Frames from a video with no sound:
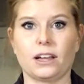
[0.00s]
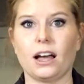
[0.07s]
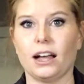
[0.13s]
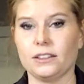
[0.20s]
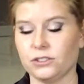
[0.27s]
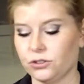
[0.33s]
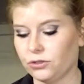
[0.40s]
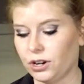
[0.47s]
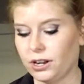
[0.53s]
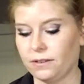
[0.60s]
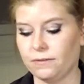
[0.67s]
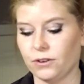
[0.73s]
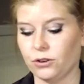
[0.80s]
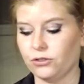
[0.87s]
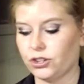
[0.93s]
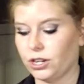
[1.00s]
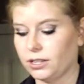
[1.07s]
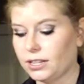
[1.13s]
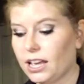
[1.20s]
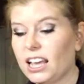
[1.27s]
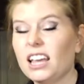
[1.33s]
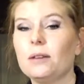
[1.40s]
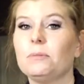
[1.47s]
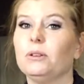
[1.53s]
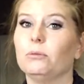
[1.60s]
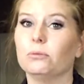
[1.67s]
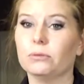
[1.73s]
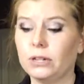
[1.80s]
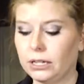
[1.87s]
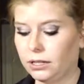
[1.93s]
the concentrated versions.
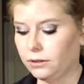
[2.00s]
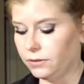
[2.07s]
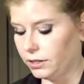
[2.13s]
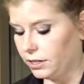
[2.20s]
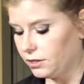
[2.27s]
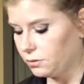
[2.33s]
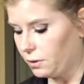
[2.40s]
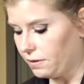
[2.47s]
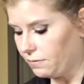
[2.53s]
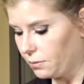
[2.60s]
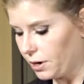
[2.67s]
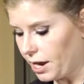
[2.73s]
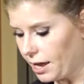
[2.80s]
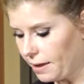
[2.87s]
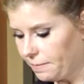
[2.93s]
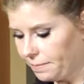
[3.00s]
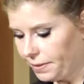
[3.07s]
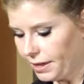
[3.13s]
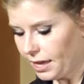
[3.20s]
Be really, really sweet for you.